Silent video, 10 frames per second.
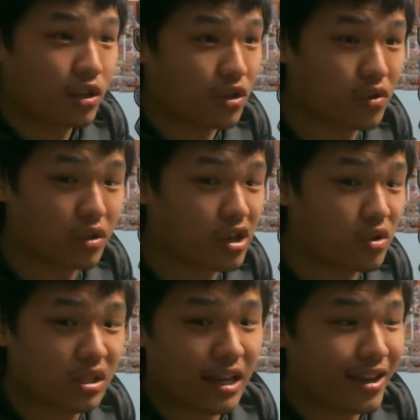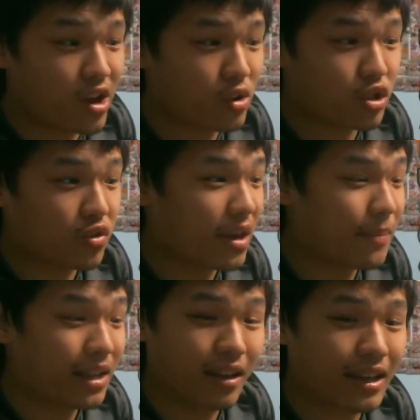the old saying goes, you can be
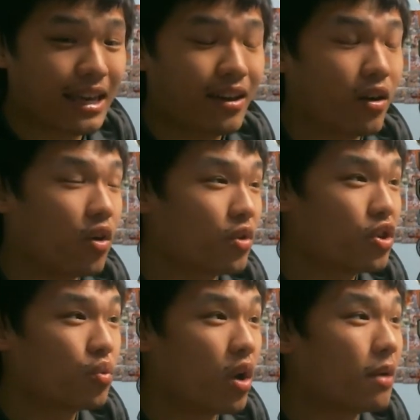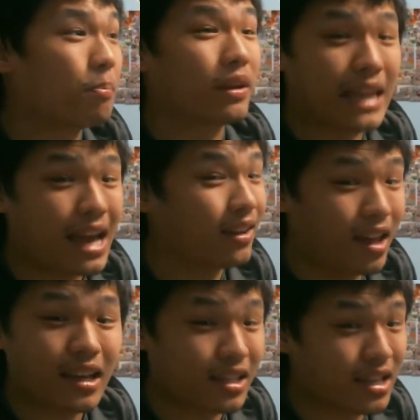lucky all you want, but that
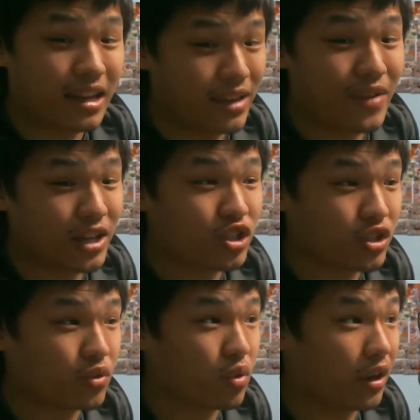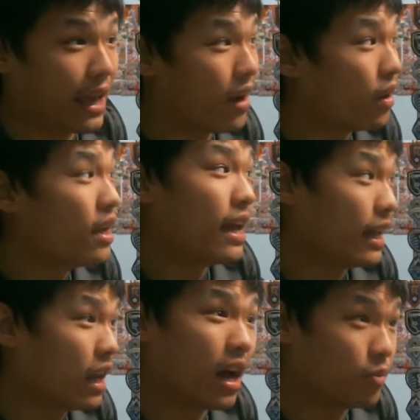luck is going to eventually run out. And
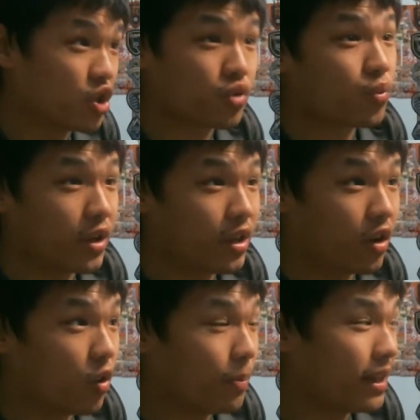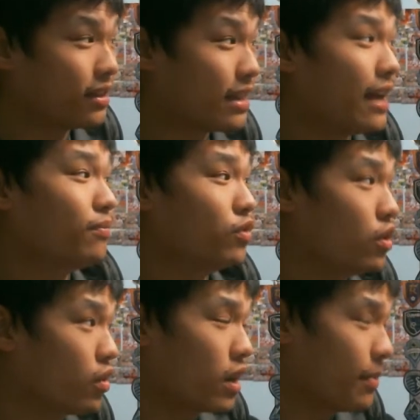then I'm just really hoping that,
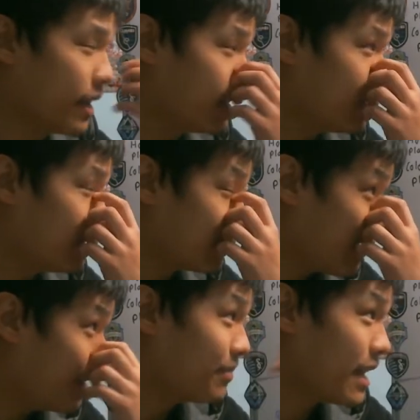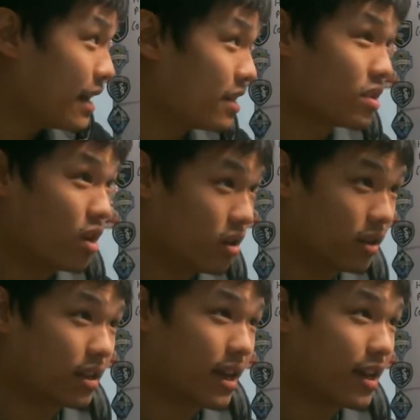coming into this game, that is not the
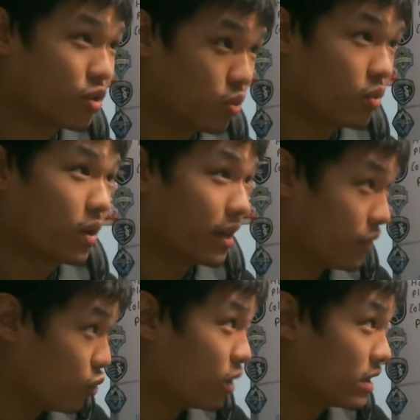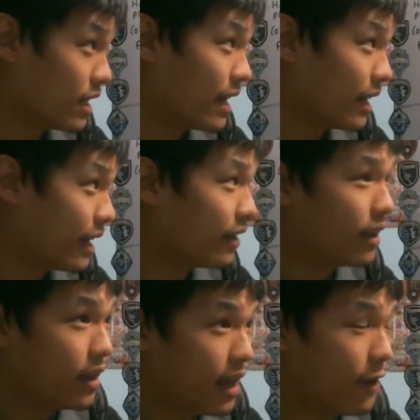case, where we can once again get
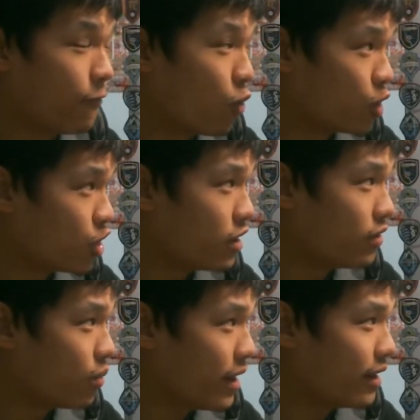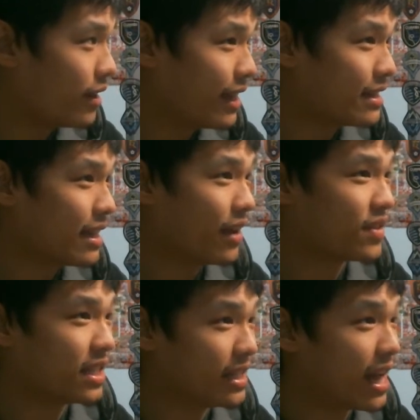a fortunate win against
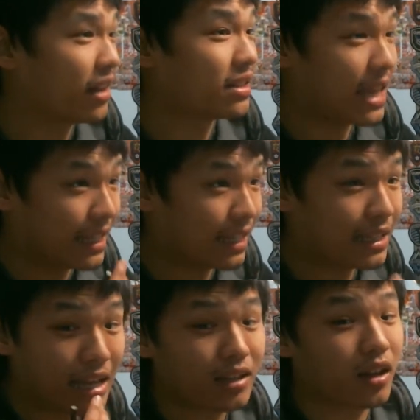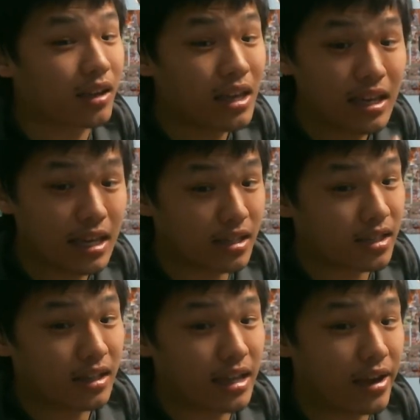FC Dallas, and that luck is going
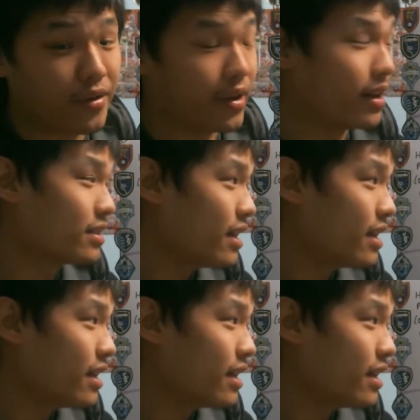to carry us